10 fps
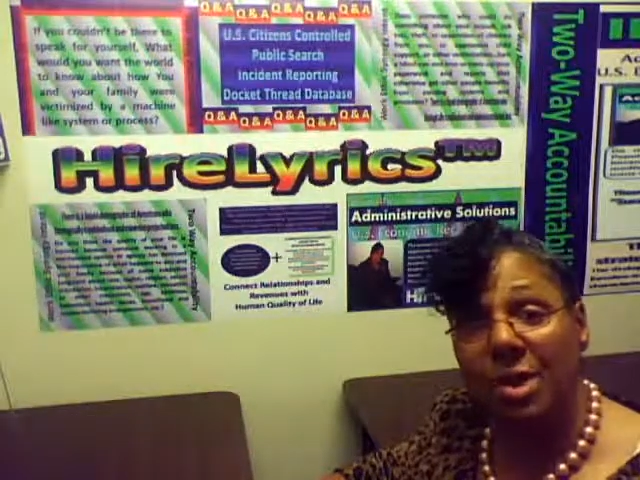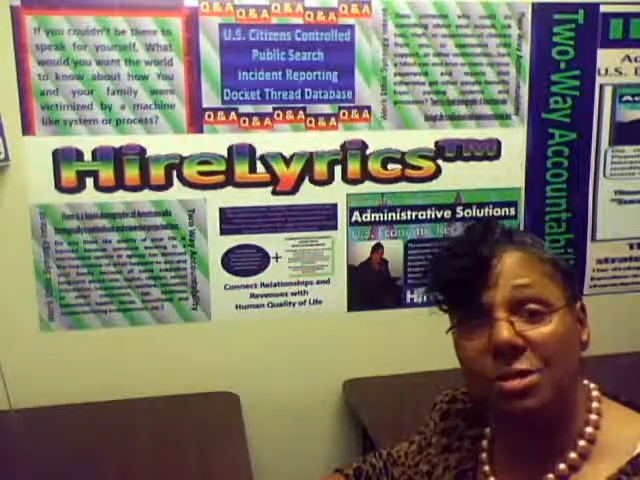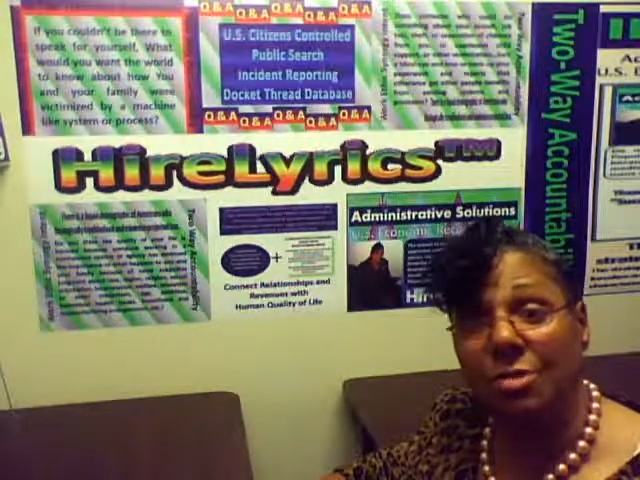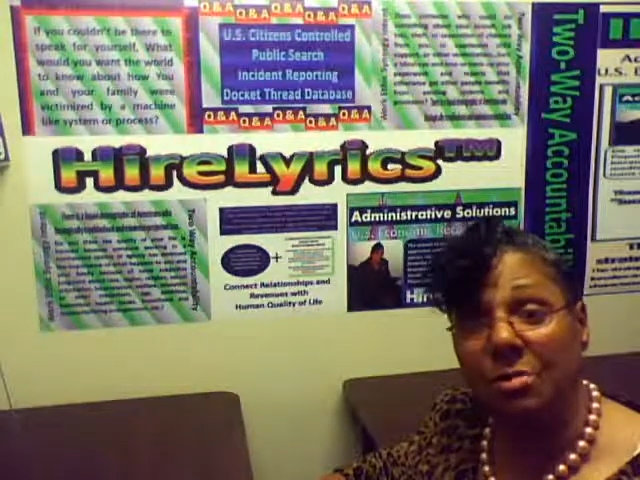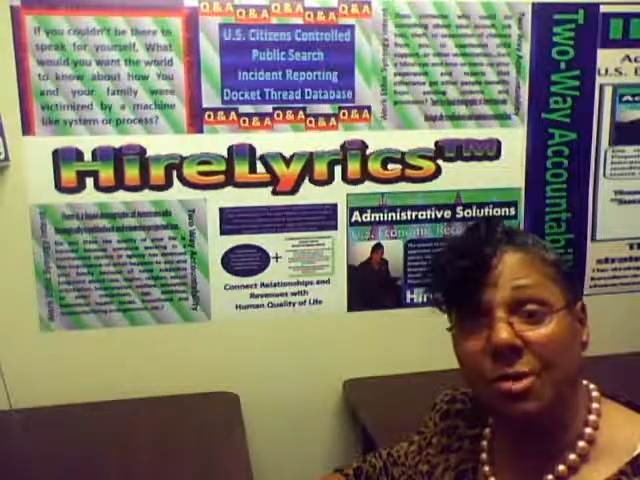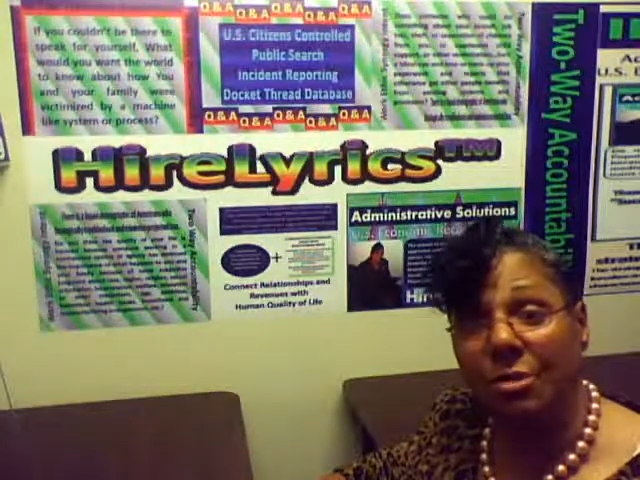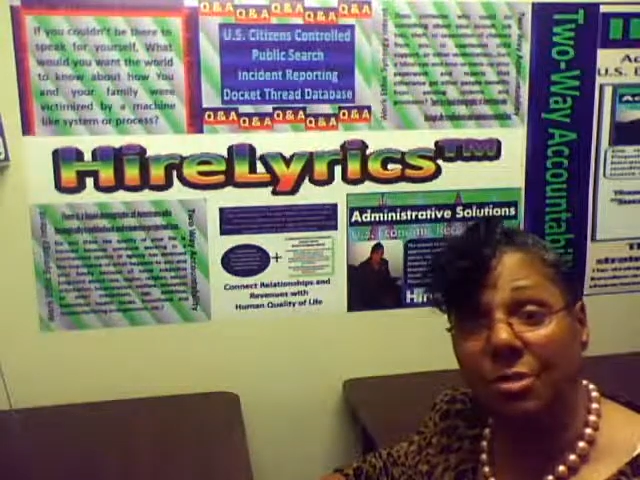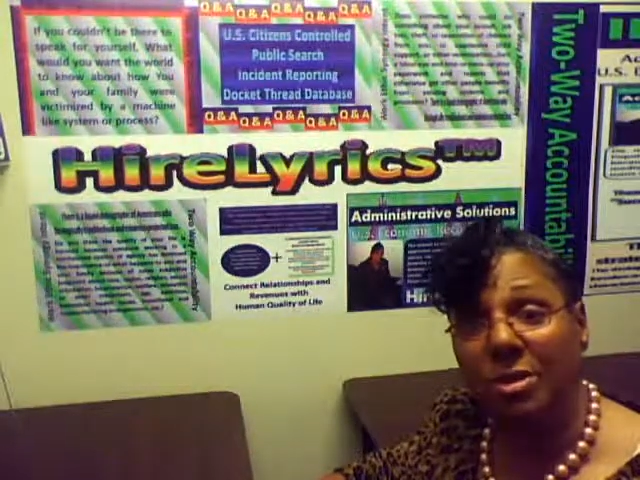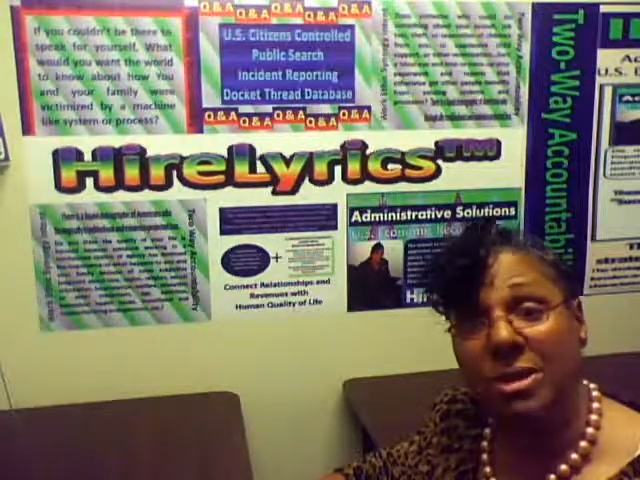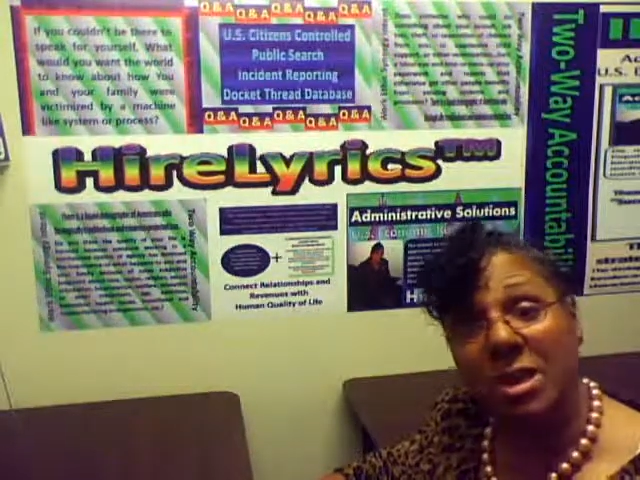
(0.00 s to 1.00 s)
That's our email
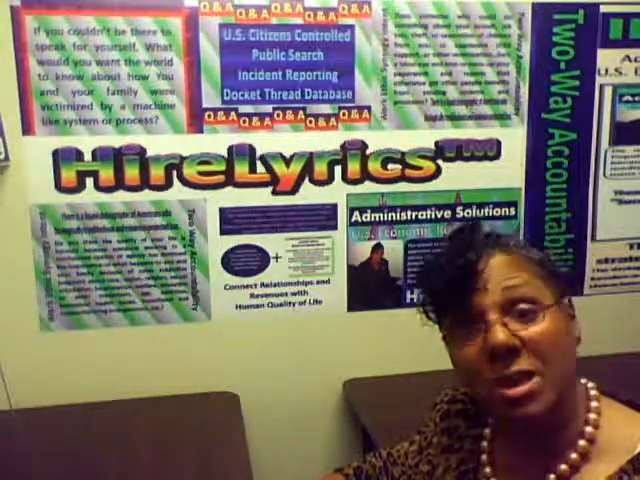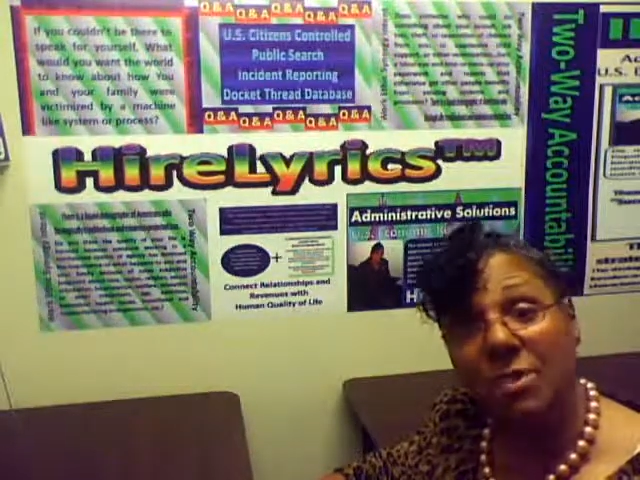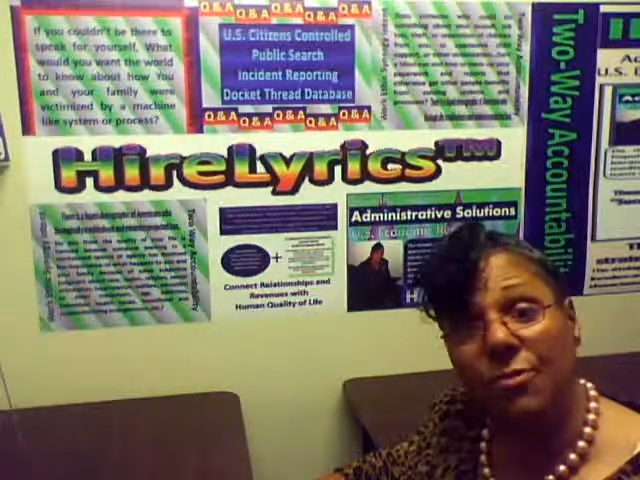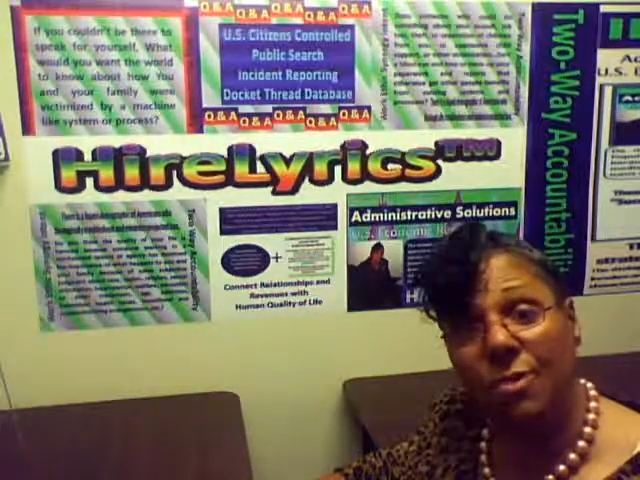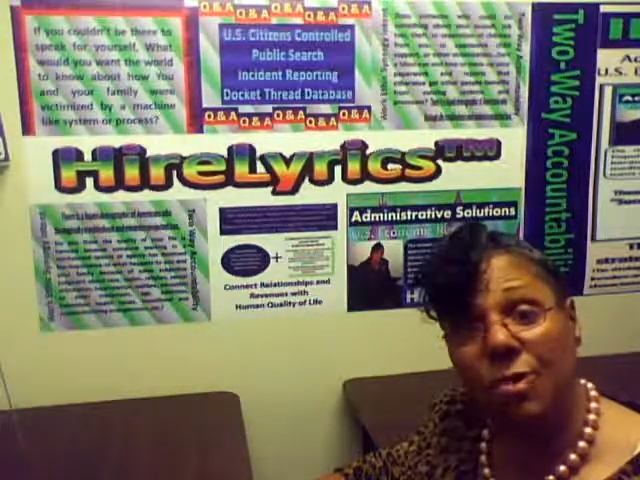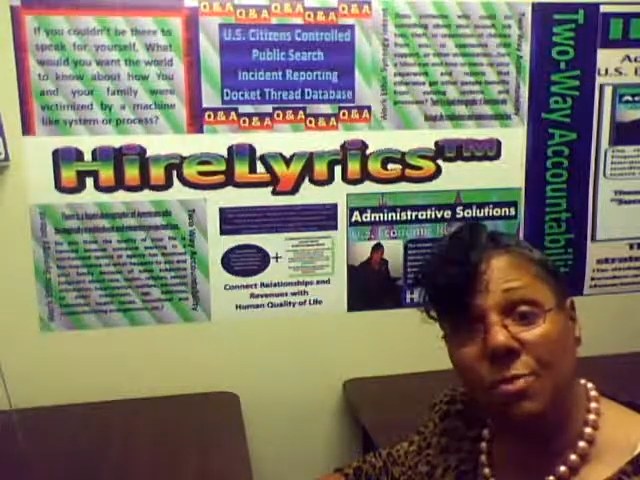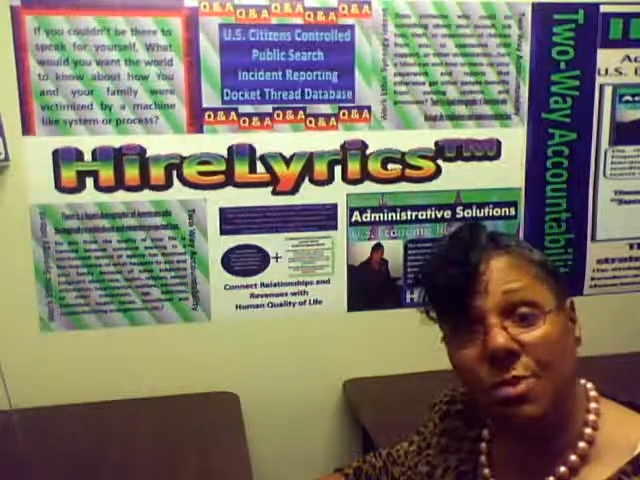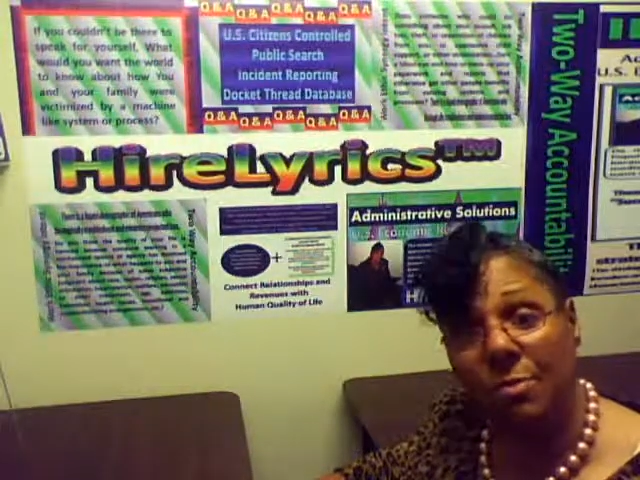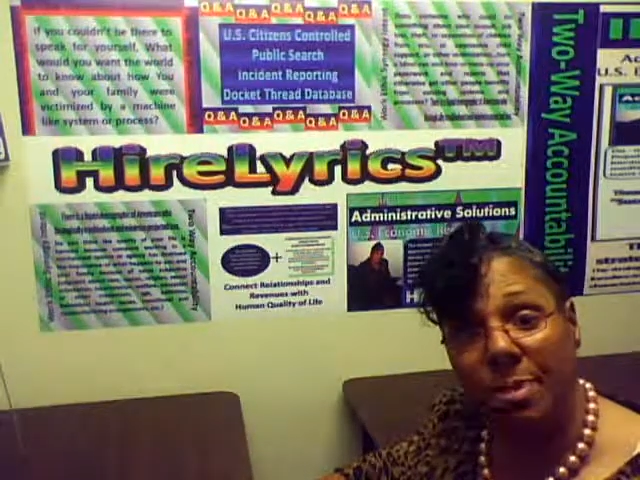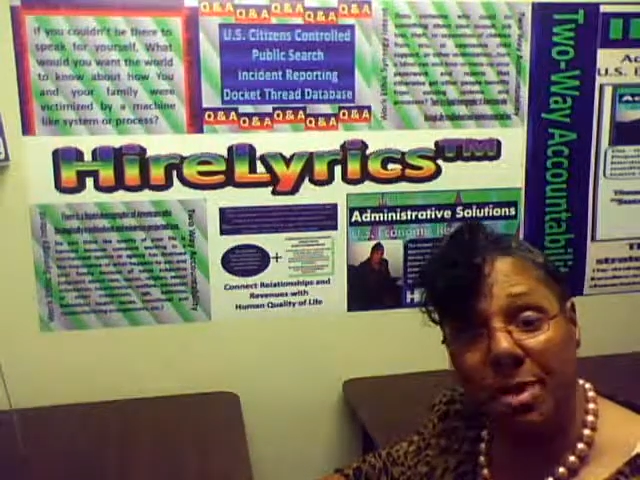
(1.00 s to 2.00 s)
address, dignity for the
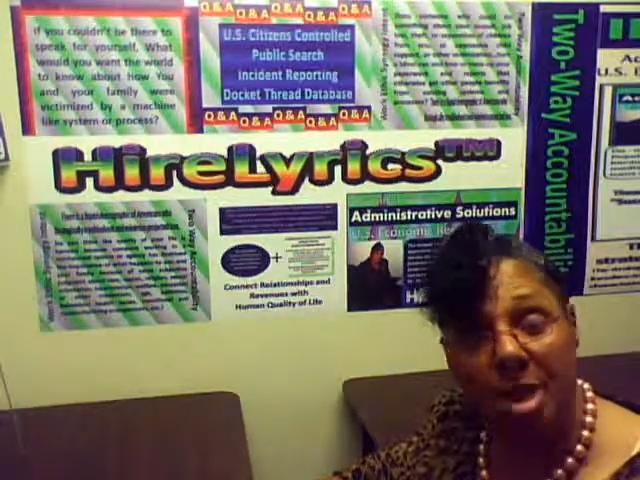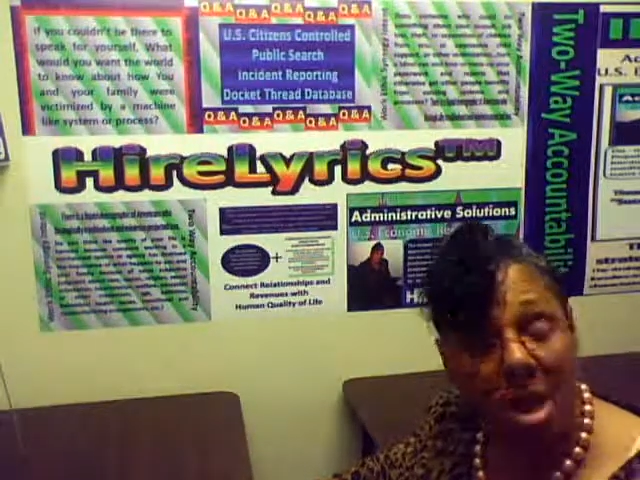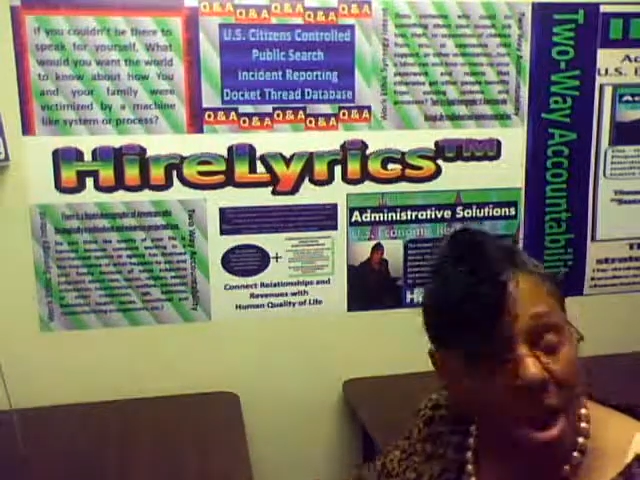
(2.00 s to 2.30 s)
human spirit